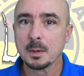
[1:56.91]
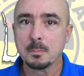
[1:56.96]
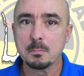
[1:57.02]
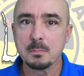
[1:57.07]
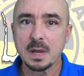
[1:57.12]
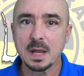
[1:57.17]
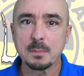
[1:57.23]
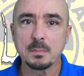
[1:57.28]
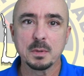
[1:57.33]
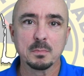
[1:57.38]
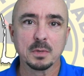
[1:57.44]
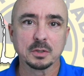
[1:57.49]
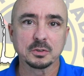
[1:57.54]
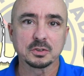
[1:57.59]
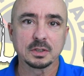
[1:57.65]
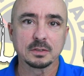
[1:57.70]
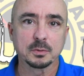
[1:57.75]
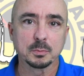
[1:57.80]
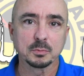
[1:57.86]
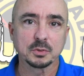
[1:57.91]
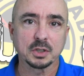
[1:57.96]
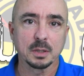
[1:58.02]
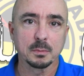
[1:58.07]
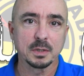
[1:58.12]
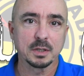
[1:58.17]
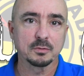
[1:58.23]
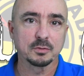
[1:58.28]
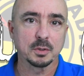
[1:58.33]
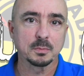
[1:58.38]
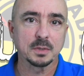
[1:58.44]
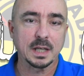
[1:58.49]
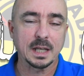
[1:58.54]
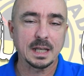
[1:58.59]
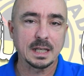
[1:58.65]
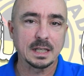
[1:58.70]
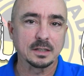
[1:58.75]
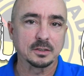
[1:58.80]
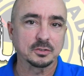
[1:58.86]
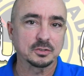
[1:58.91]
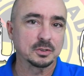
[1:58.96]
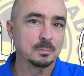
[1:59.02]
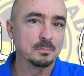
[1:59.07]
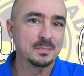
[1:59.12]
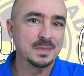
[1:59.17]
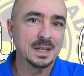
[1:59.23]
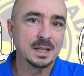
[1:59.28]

maybe most of them's coming from the east.